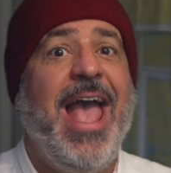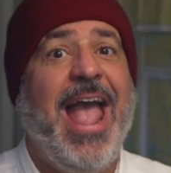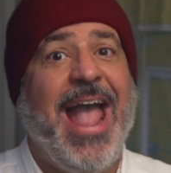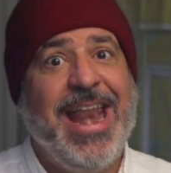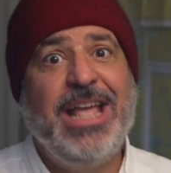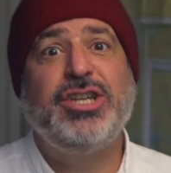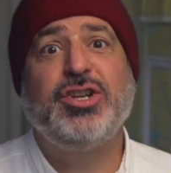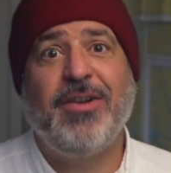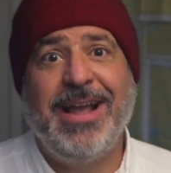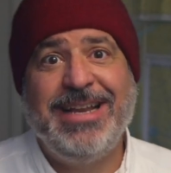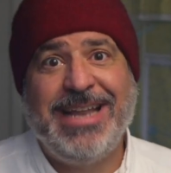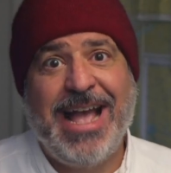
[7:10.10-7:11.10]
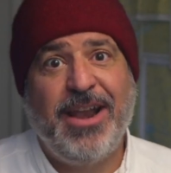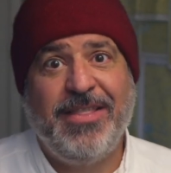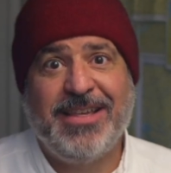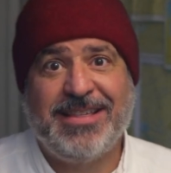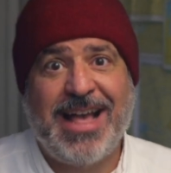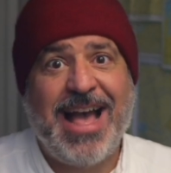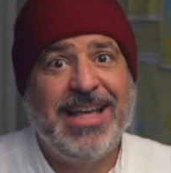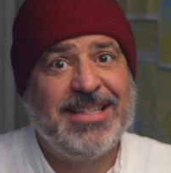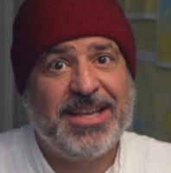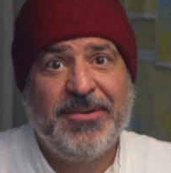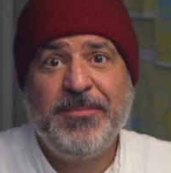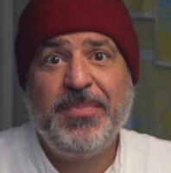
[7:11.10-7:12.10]
and it shrank down to the
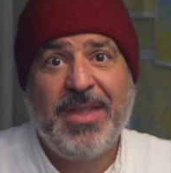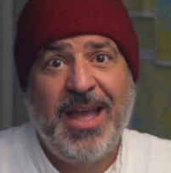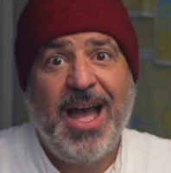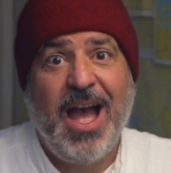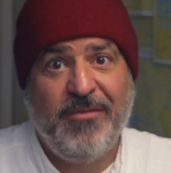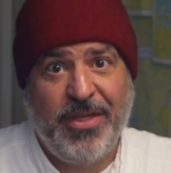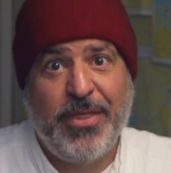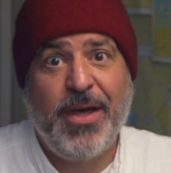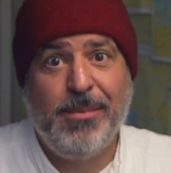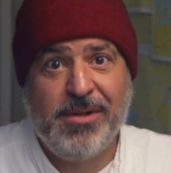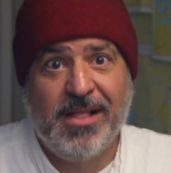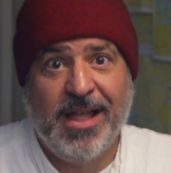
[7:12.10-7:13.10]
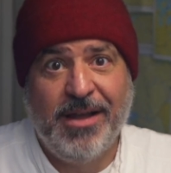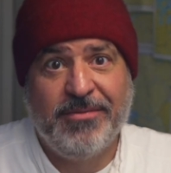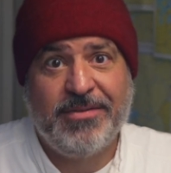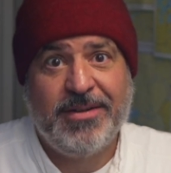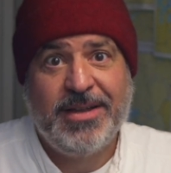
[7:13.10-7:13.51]
size of a thumb glove.